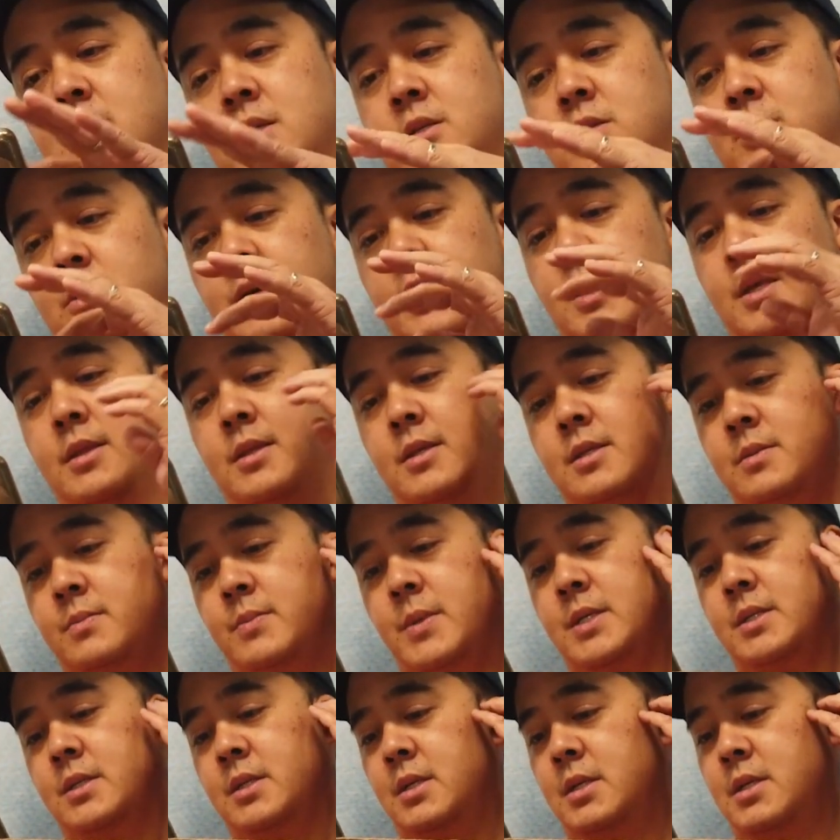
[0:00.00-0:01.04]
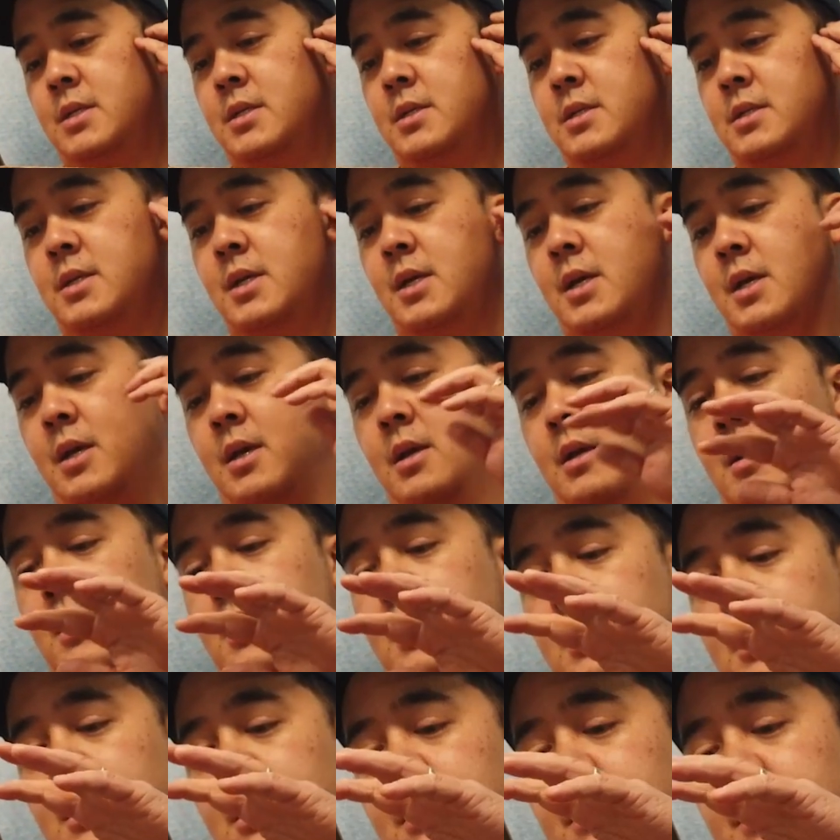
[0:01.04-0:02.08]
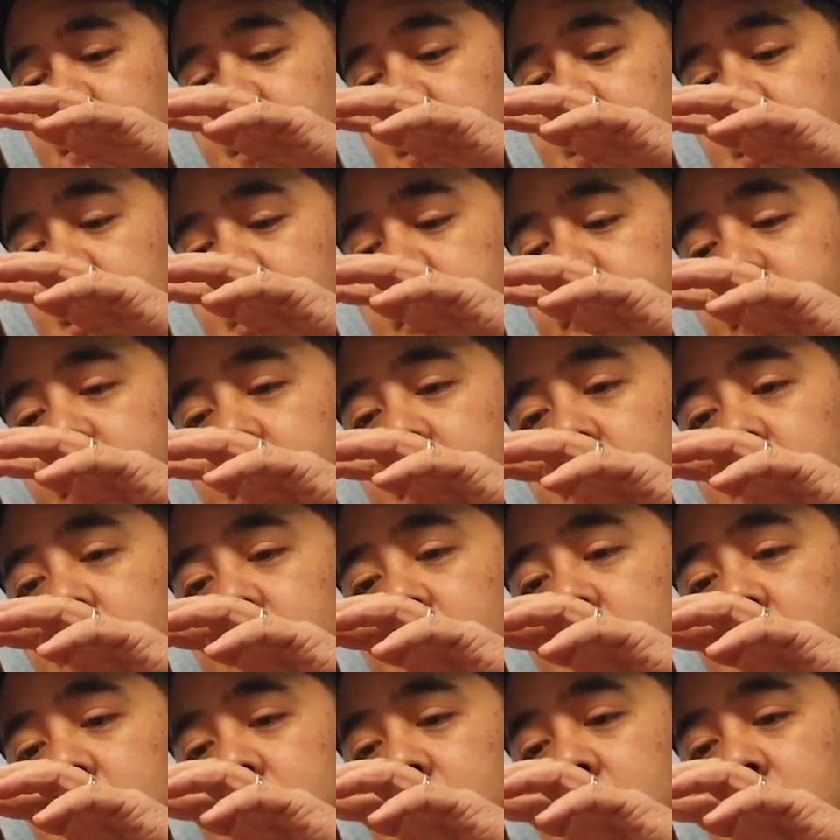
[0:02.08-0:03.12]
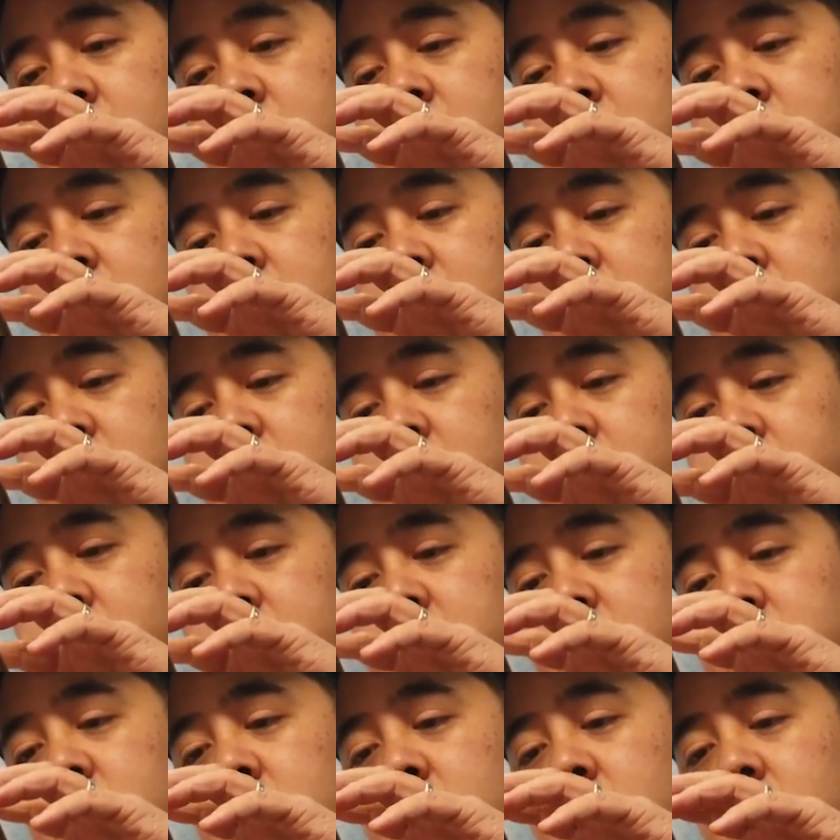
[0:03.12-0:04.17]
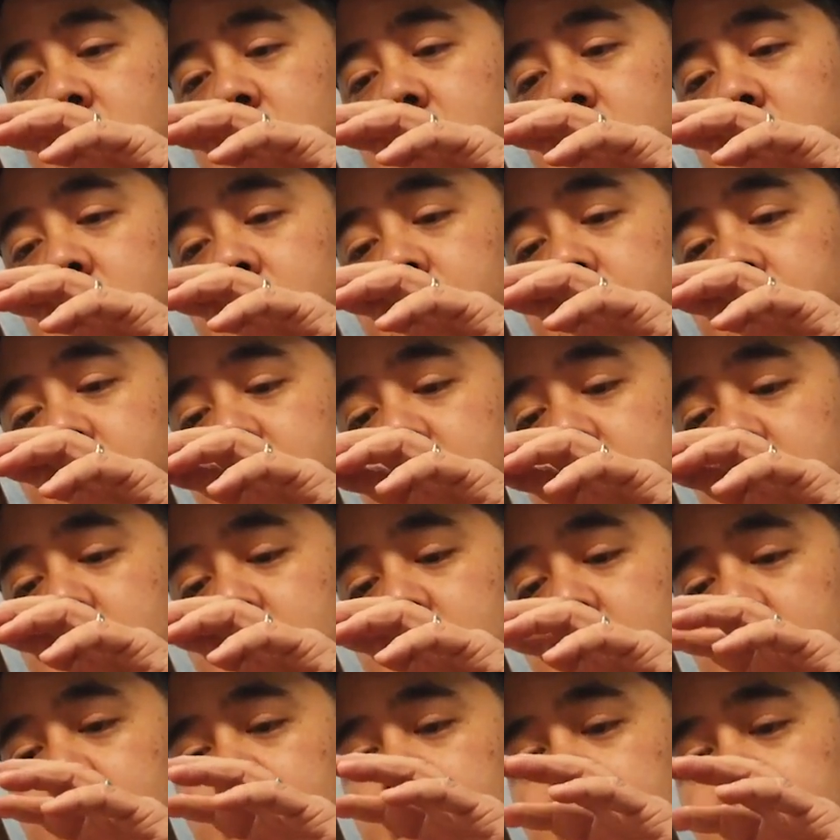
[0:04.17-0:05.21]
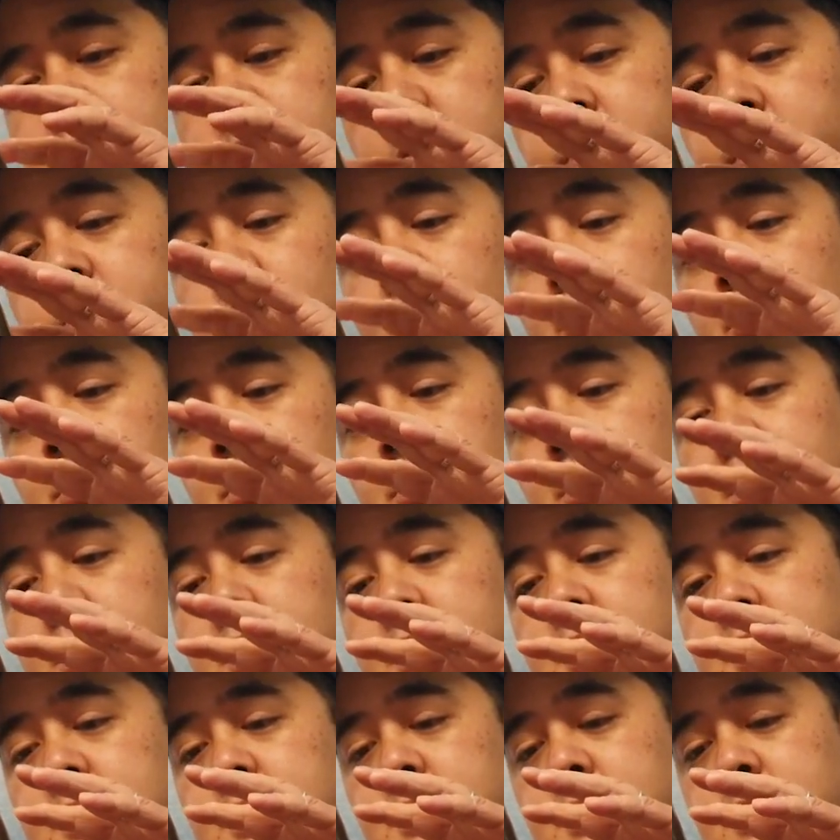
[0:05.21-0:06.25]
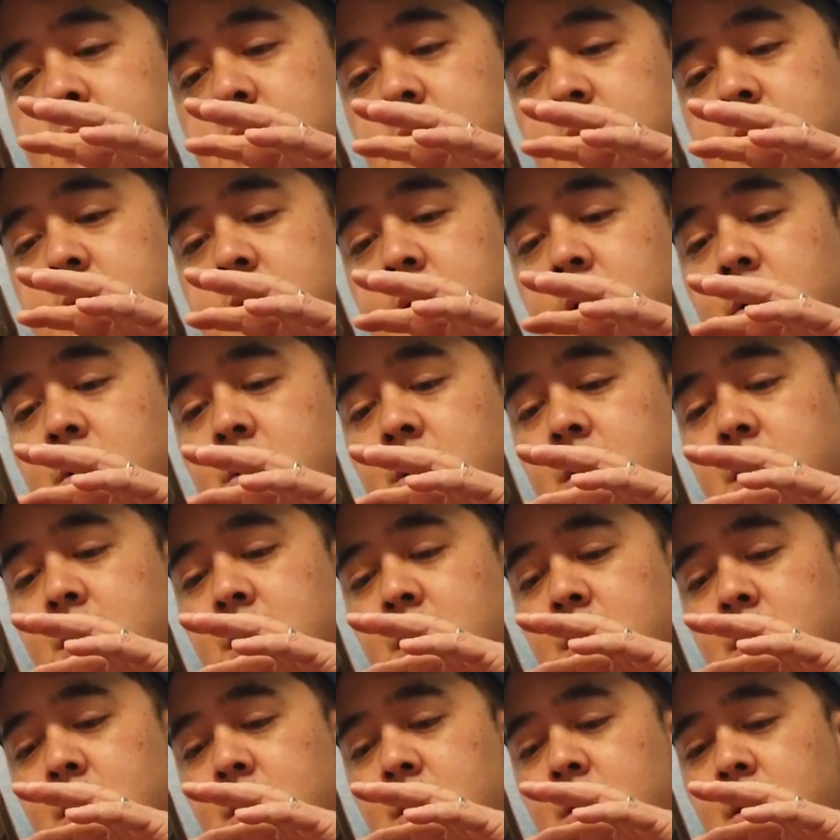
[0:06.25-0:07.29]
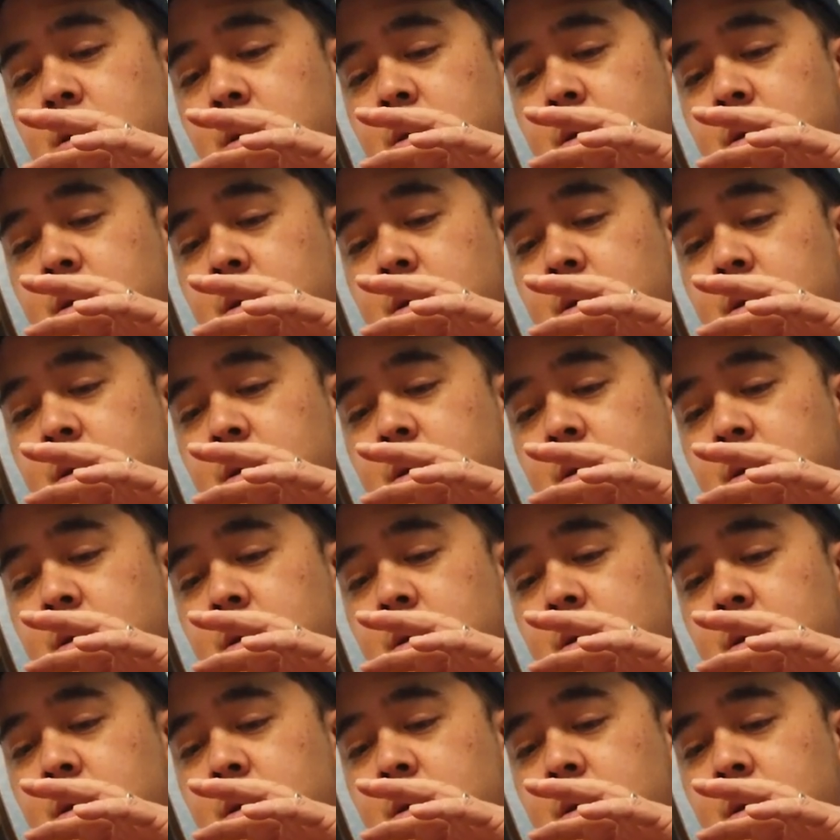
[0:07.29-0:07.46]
So I get this message saying, hey, final reminder, complete your order. And so I've ordered this starter kit,